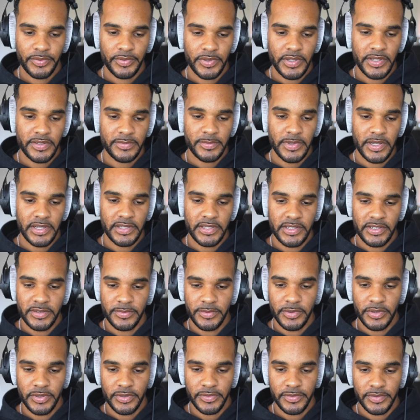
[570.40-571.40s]
This melody is
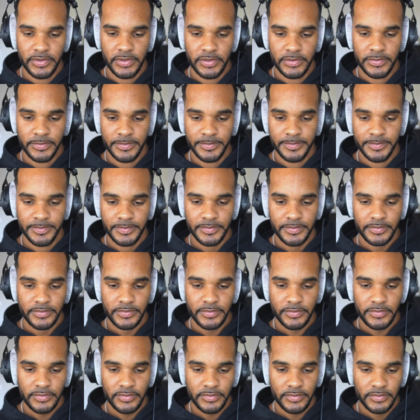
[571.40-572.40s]
beautiful.
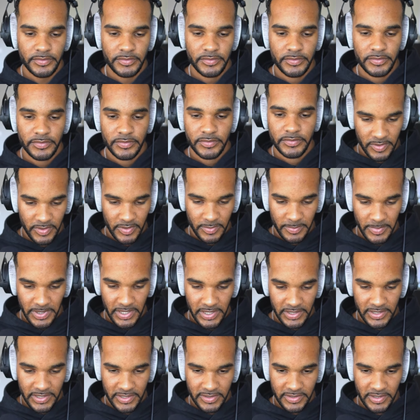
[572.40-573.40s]
The
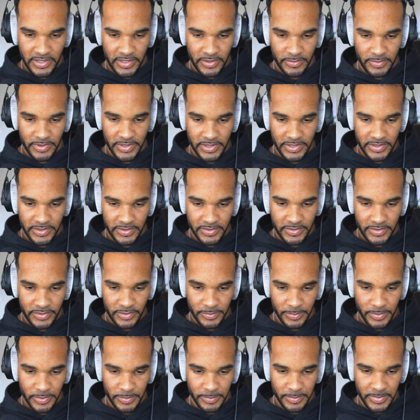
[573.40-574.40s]
melody is already
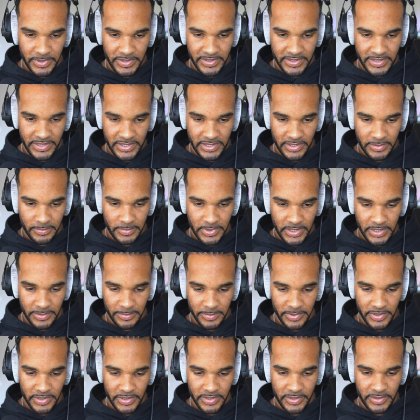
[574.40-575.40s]
super busy in my
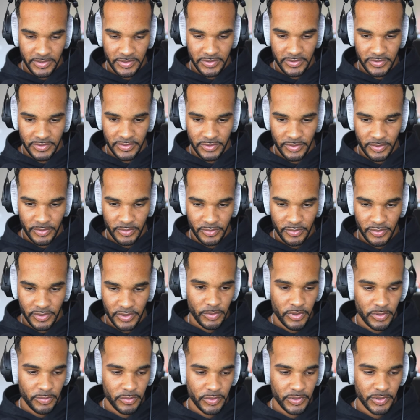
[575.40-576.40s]
opinion. So
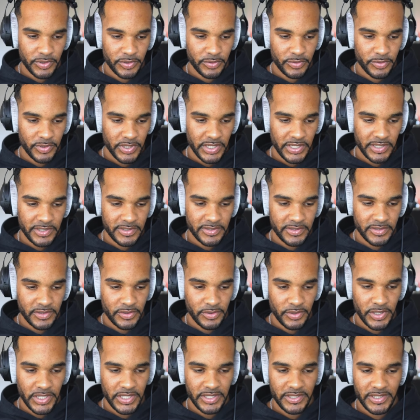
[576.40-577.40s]
what we'll do is
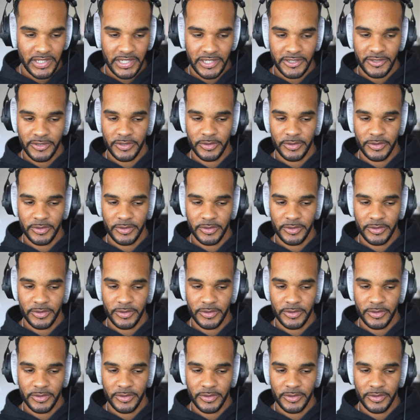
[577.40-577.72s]
create like